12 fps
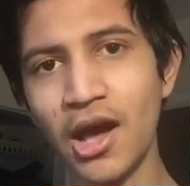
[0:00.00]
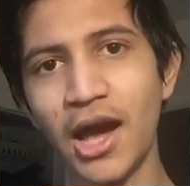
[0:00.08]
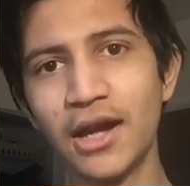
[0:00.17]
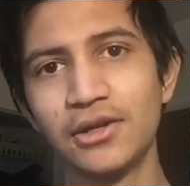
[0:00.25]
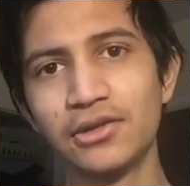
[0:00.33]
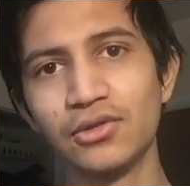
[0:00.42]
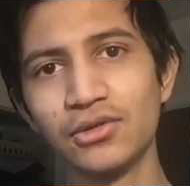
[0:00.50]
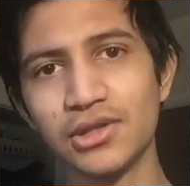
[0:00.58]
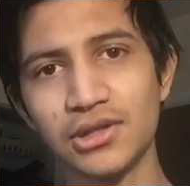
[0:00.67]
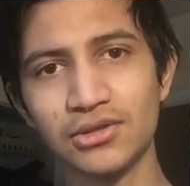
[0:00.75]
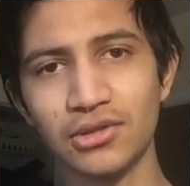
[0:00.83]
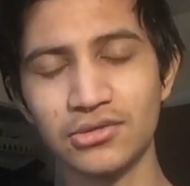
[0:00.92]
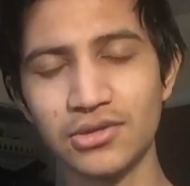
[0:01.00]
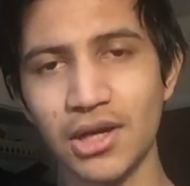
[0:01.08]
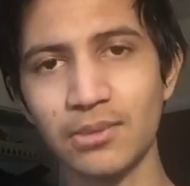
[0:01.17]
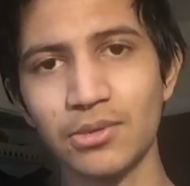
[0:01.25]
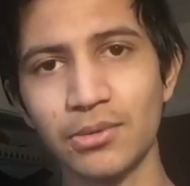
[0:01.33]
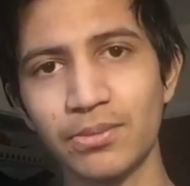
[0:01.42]
I need to say
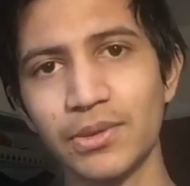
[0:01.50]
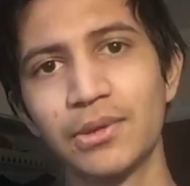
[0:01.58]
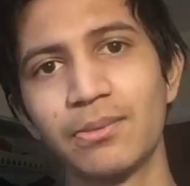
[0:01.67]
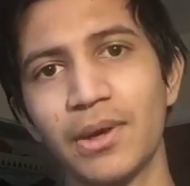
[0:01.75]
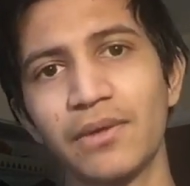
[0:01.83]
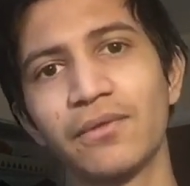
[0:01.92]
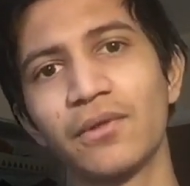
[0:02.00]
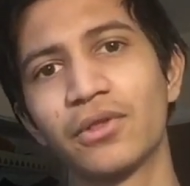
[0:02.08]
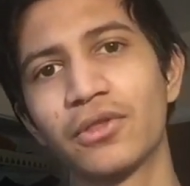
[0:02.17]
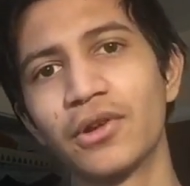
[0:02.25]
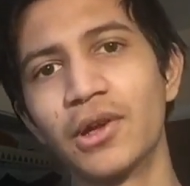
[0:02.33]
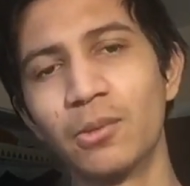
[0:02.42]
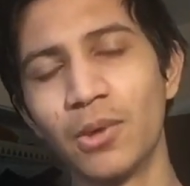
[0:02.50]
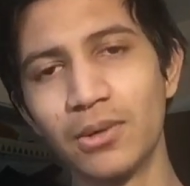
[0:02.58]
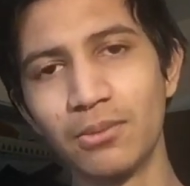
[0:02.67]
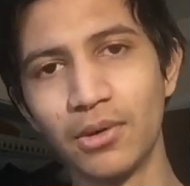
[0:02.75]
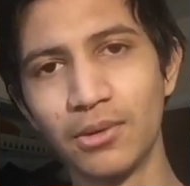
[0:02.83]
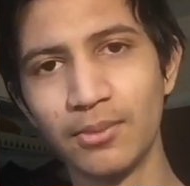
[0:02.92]
subscribe to PewDiePie for 31
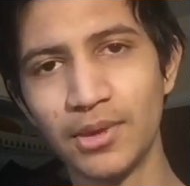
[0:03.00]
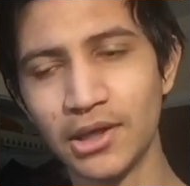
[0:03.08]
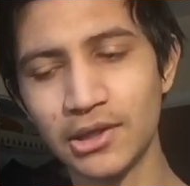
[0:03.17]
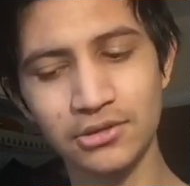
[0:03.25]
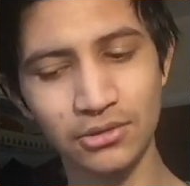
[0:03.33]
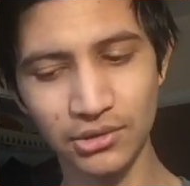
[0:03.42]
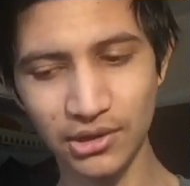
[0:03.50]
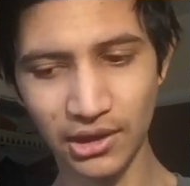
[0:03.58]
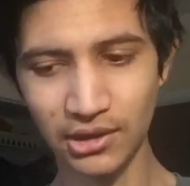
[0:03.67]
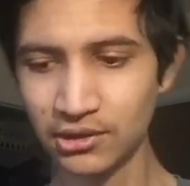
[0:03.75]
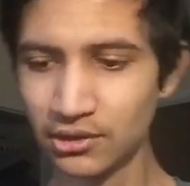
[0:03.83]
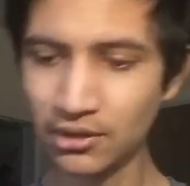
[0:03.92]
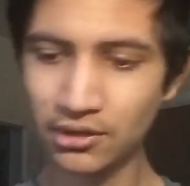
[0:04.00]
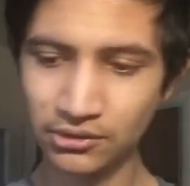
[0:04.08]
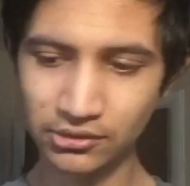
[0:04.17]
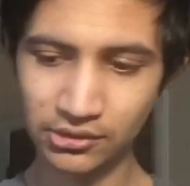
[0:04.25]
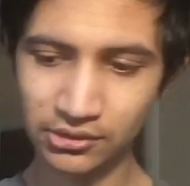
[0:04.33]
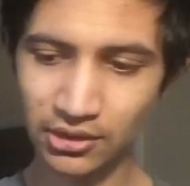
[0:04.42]
more minutes. So yeah,
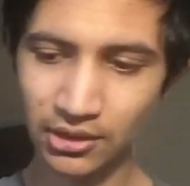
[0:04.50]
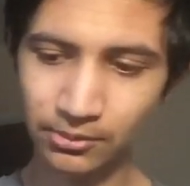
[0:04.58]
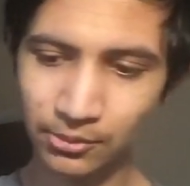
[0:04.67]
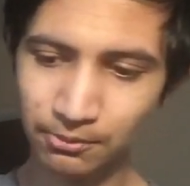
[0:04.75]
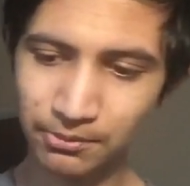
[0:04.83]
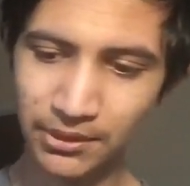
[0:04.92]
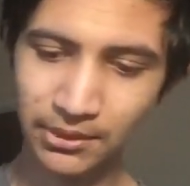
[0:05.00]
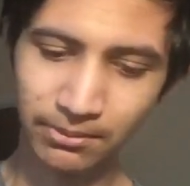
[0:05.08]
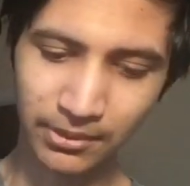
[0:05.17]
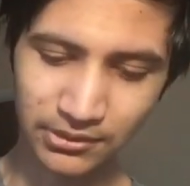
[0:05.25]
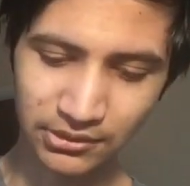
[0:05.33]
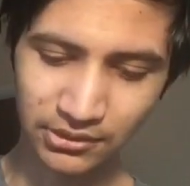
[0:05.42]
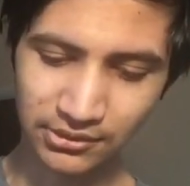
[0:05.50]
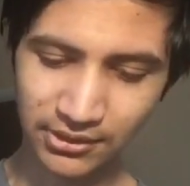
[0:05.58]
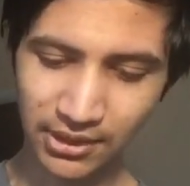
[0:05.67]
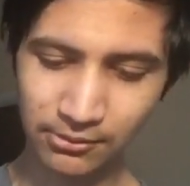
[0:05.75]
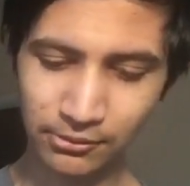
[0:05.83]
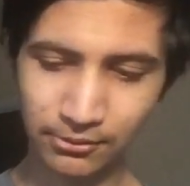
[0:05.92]
subscribe to PewDiePie.
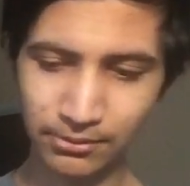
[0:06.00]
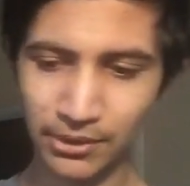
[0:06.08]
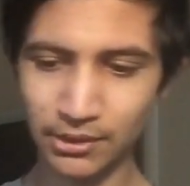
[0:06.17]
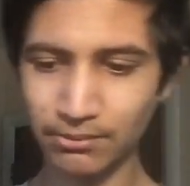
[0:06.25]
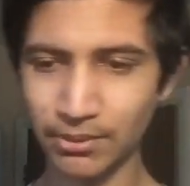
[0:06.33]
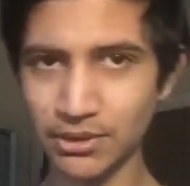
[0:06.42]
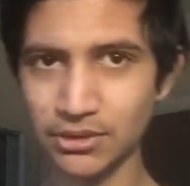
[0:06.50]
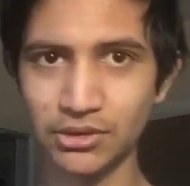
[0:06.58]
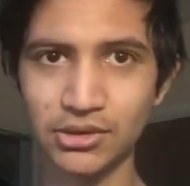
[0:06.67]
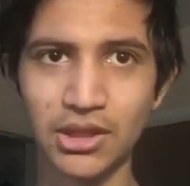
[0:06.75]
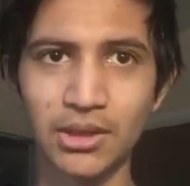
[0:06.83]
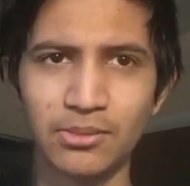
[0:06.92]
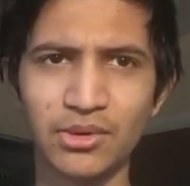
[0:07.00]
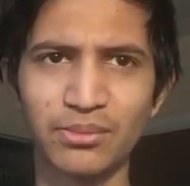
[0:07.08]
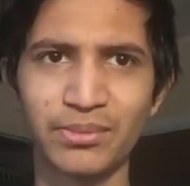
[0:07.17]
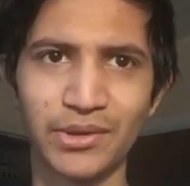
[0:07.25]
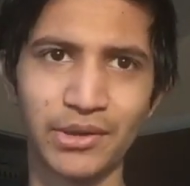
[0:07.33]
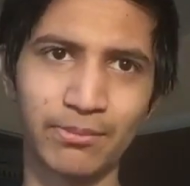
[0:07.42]
Subscribe to PewDiePie. Subscribe to
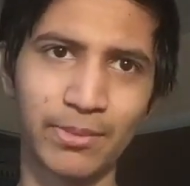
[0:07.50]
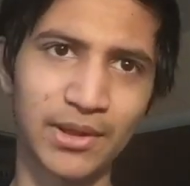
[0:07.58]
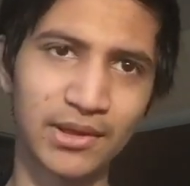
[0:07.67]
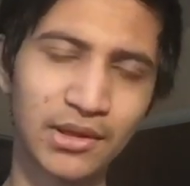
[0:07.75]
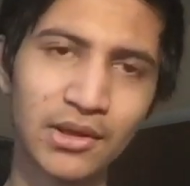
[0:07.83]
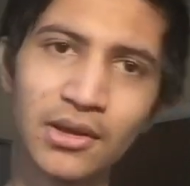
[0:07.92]
PewDiePie.